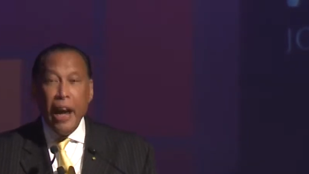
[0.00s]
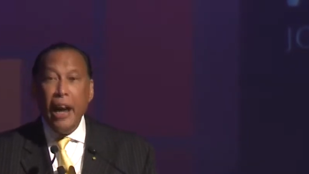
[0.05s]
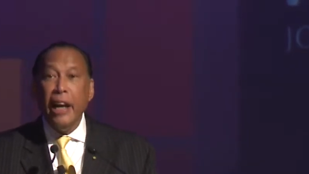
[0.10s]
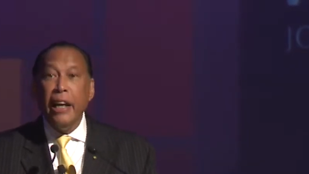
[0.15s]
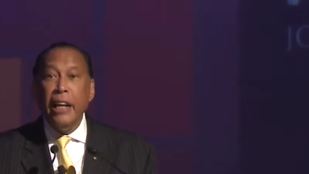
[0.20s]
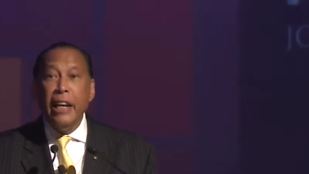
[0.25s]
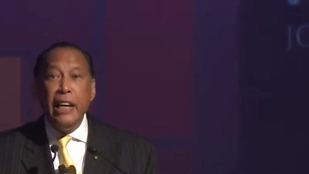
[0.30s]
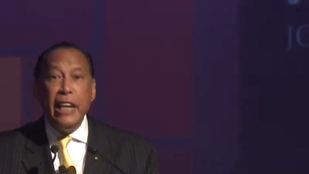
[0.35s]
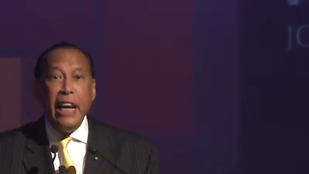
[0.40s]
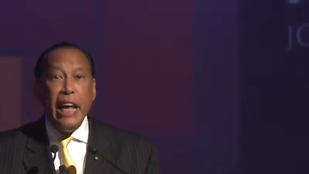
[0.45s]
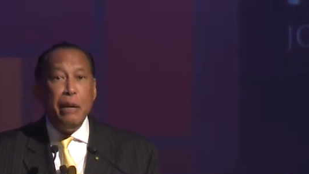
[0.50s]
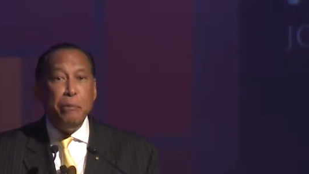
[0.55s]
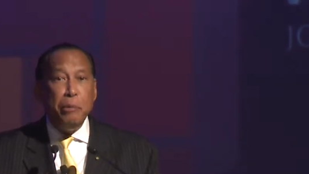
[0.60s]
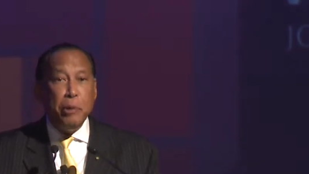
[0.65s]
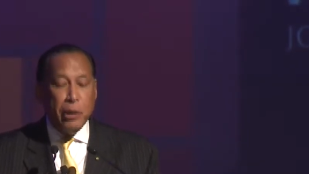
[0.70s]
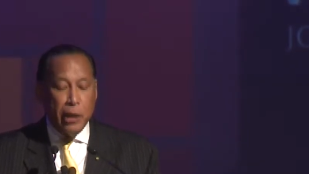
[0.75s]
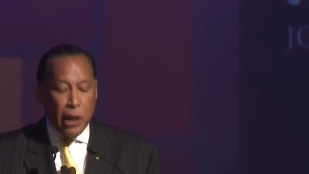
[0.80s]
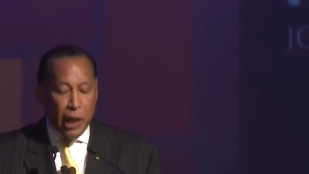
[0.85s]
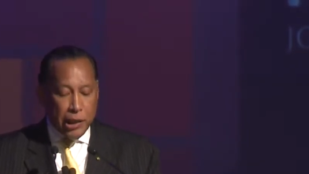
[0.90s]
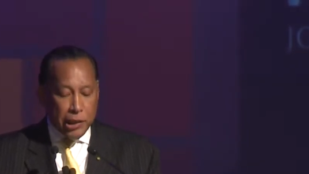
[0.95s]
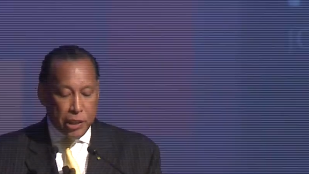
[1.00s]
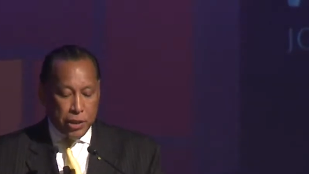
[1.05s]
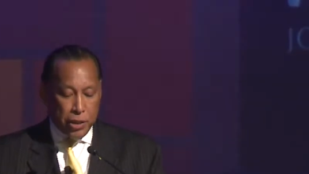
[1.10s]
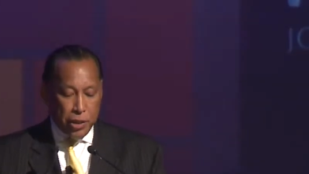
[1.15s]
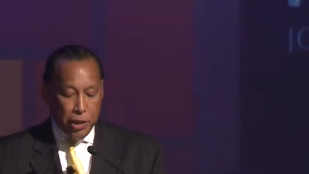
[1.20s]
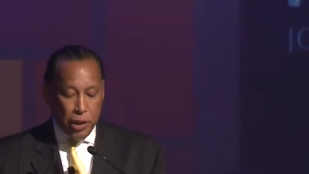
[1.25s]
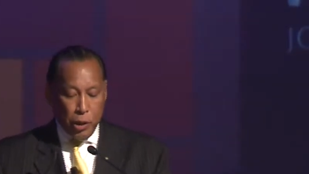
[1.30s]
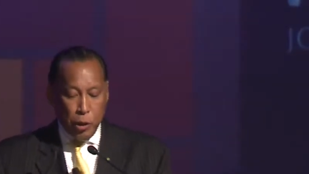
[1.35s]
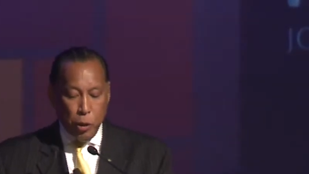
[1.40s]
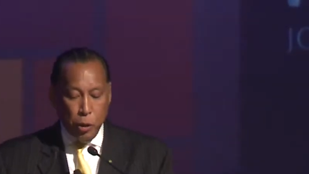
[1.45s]
it enabled us
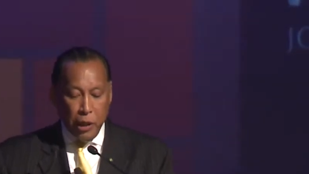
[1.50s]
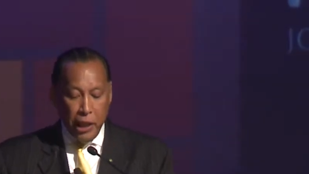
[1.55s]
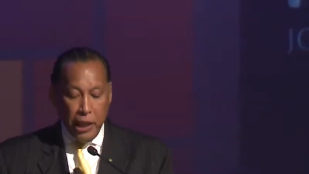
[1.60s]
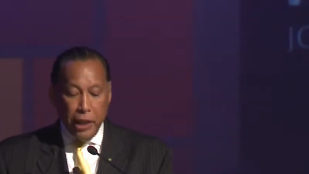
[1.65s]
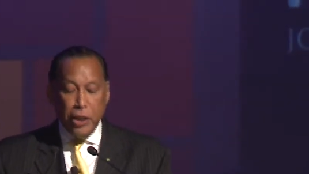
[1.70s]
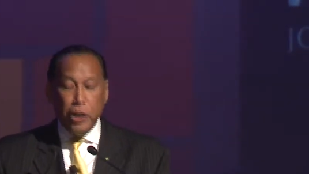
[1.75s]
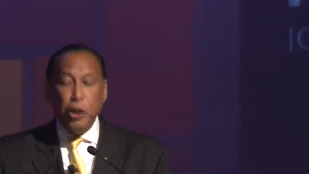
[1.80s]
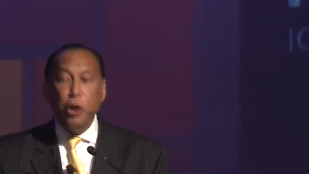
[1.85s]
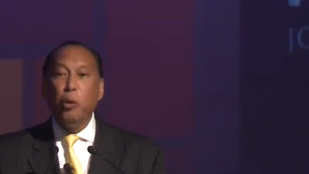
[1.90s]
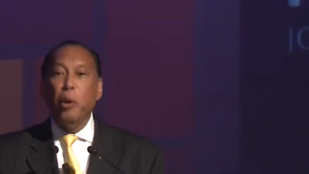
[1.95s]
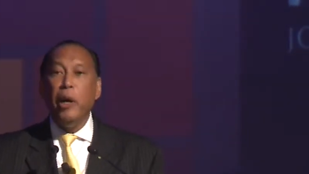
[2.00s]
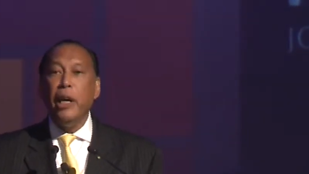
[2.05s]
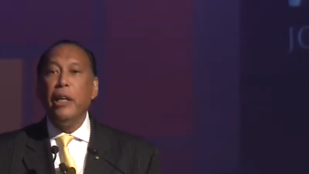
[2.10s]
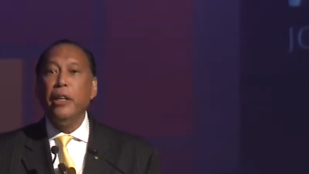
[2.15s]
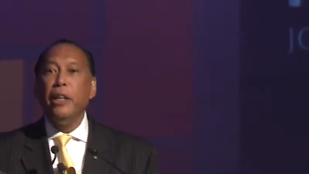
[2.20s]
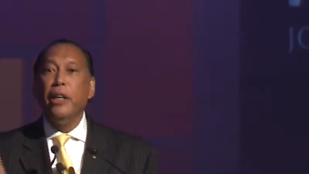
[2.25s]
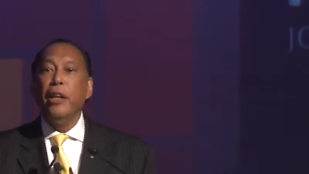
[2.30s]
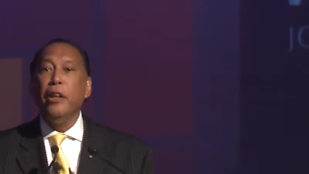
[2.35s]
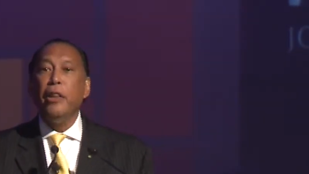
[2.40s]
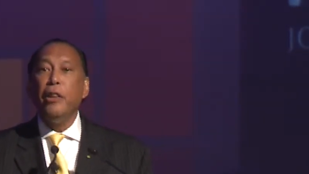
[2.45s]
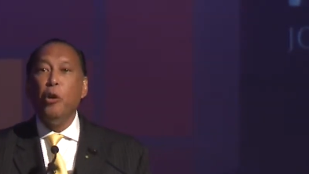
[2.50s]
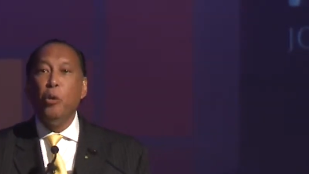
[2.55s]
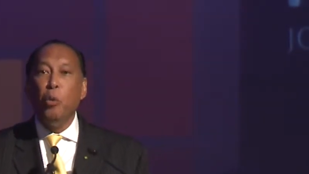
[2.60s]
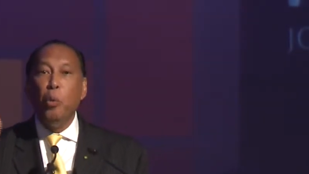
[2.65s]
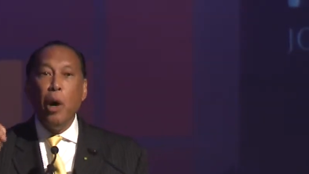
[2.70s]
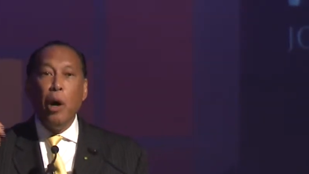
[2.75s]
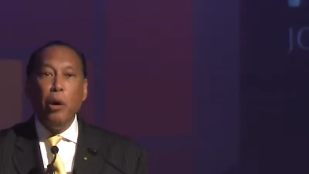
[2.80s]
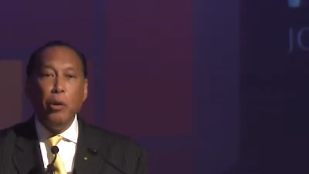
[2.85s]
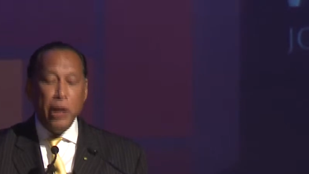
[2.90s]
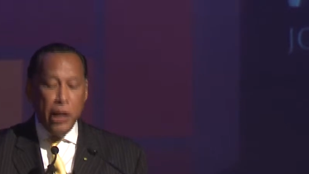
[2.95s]
to integrate the
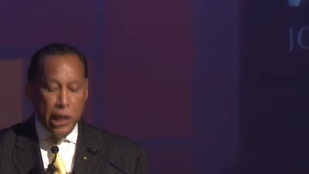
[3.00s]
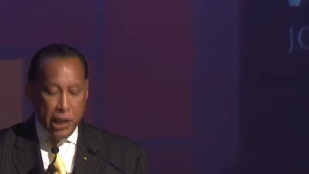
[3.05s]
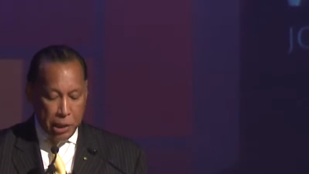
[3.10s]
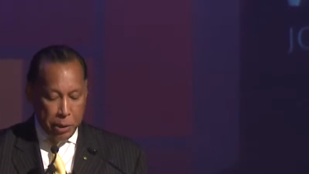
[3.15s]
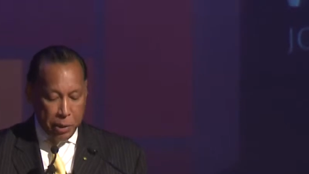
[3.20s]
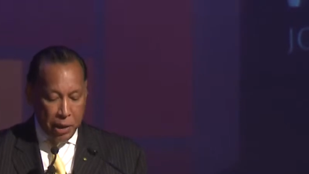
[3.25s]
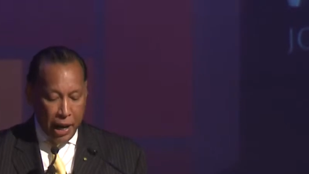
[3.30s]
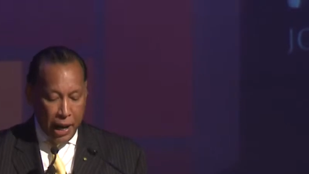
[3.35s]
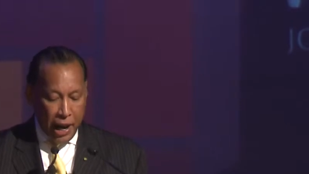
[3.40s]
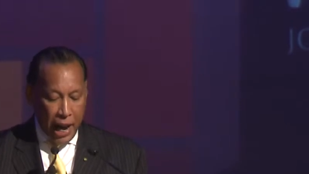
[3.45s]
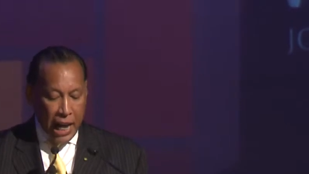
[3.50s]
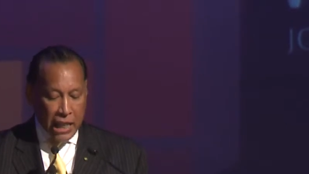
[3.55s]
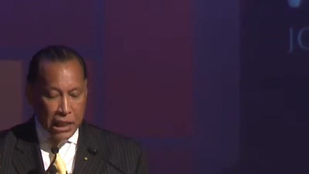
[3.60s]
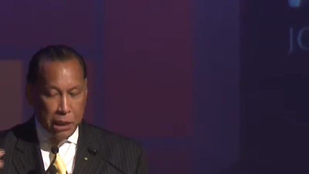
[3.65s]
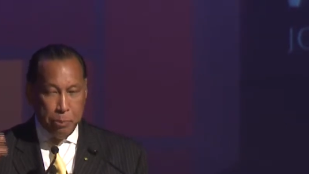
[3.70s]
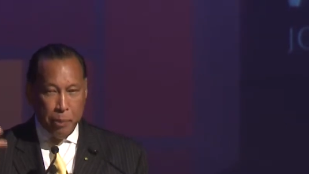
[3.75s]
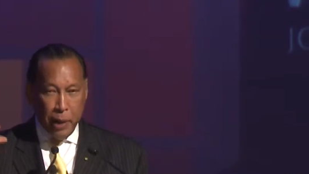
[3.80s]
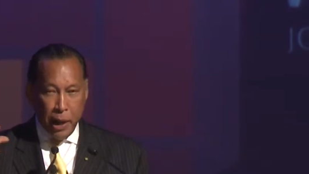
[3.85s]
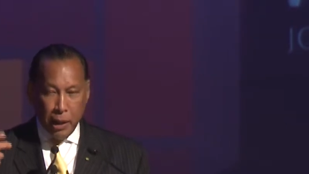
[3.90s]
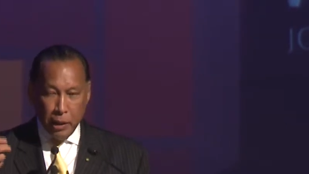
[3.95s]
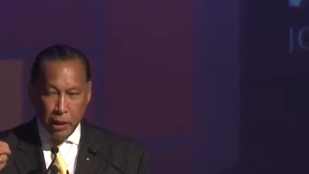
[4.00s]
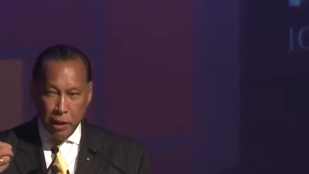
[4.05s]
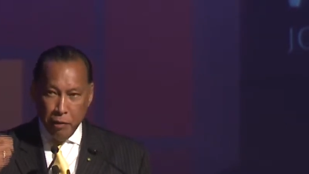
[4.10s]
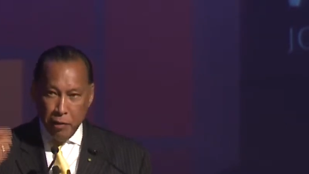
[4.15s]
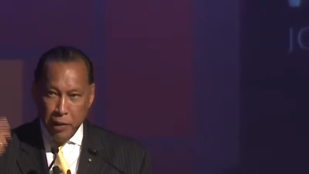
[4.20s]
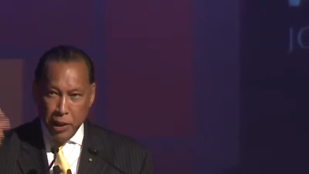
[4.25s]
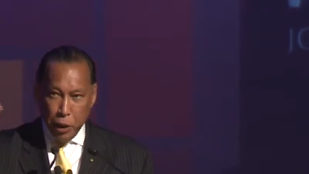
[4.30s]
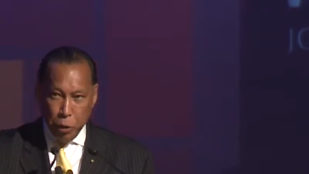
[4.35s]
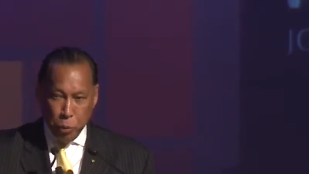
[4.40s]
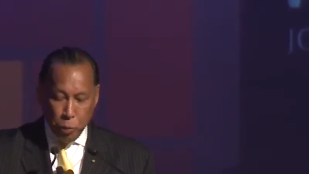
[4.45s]
wellness aspect of
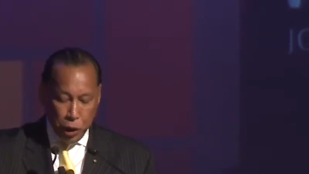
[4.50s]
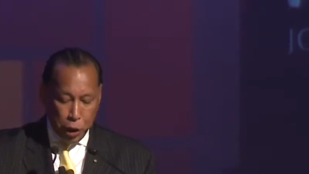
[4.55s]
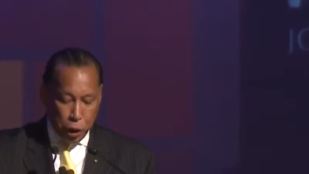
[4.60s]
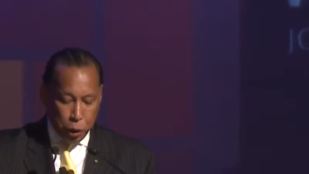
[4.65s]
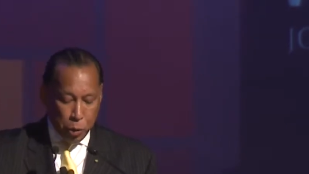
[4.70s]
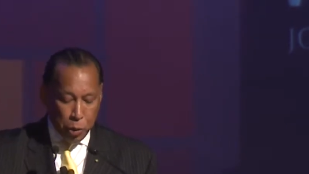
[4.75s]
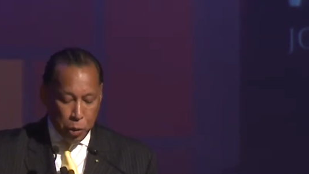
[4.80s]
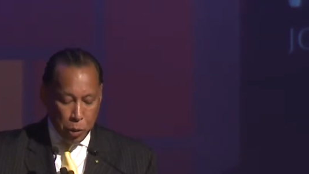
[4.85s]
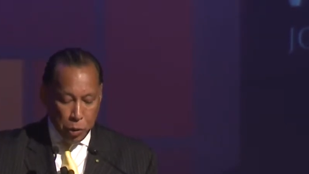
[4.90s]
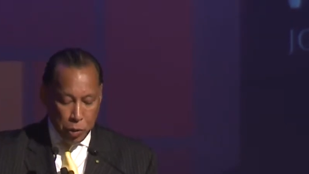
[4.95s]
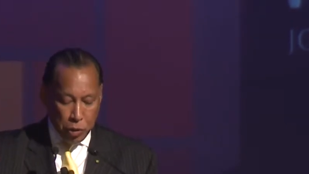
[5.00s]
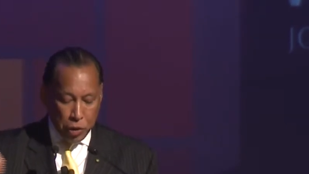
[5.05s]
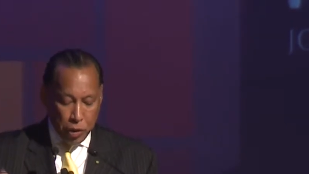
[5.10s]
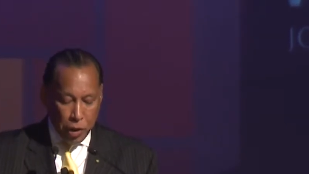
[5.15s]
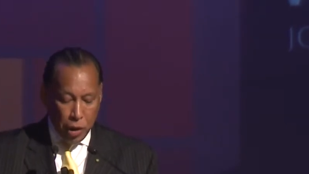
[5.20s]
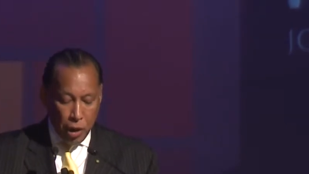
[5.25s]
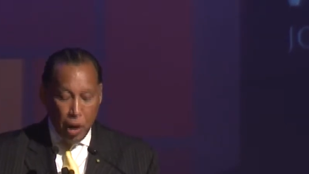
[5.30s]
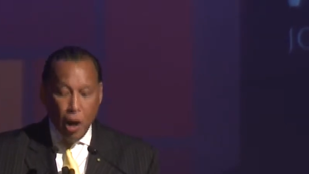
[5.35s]
these rituals